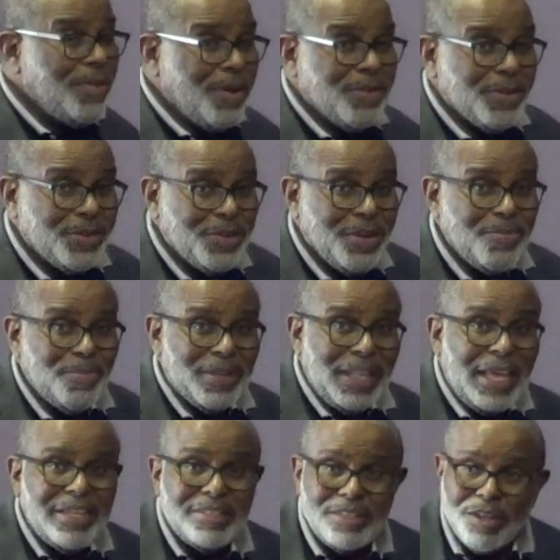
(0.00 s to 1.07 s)
were going to do it, but
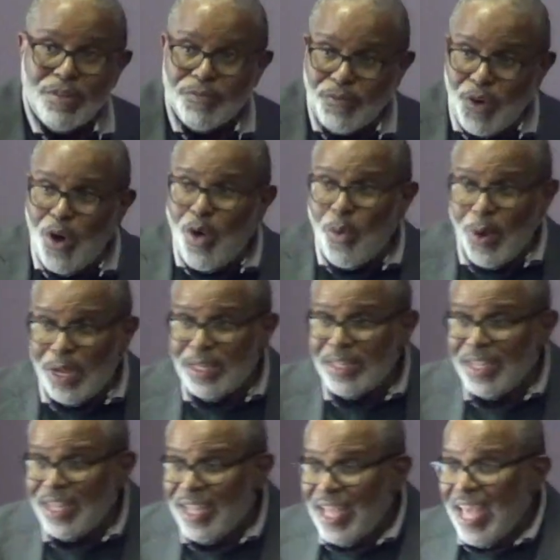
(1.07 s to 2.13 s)
they took forward.
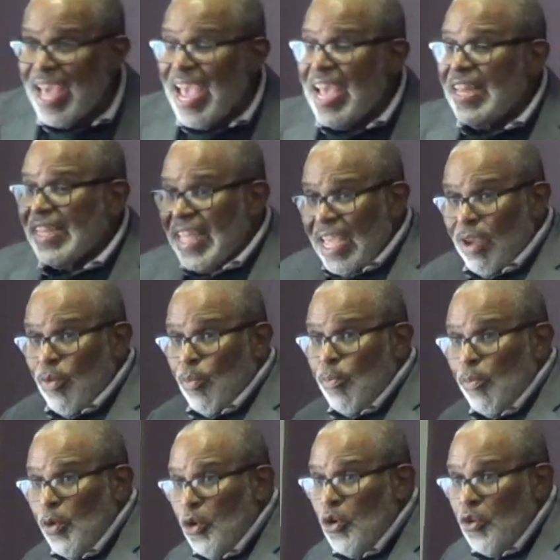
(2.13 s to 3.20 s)
and they
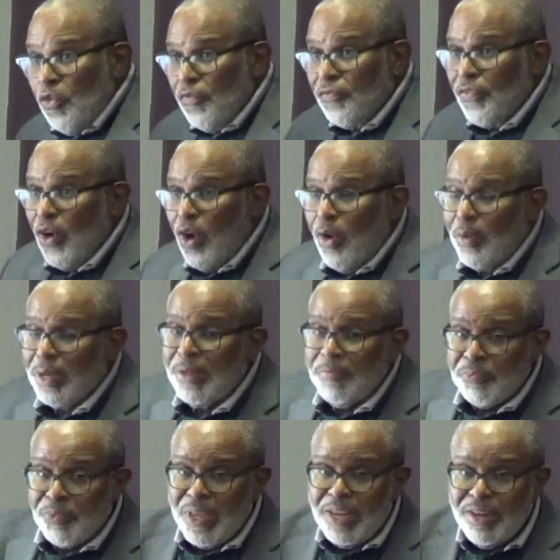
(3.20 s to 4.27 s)
moved forward.
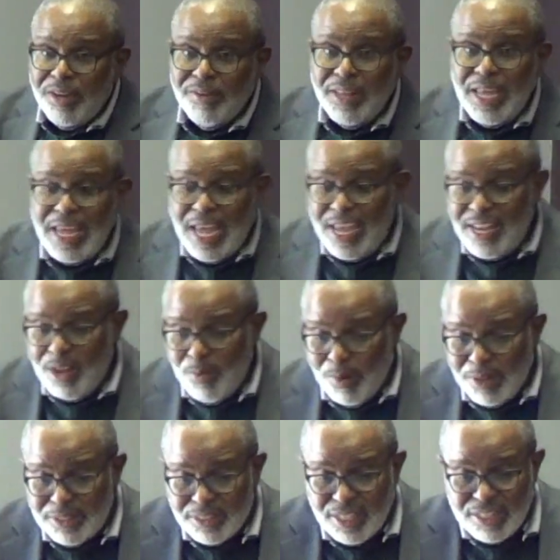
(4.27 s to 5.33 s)
They knew they
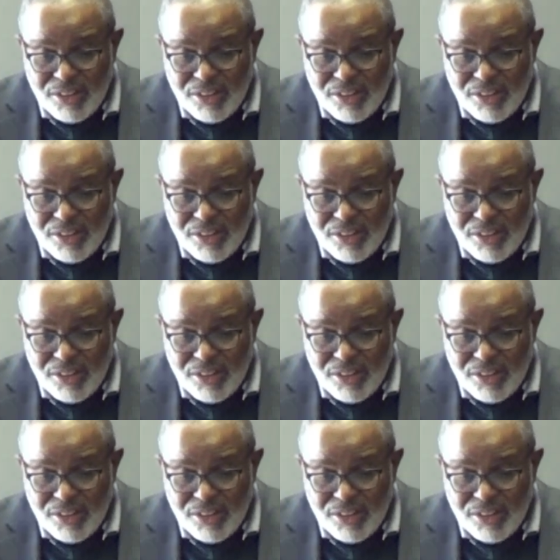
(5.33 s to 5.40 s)
wanted to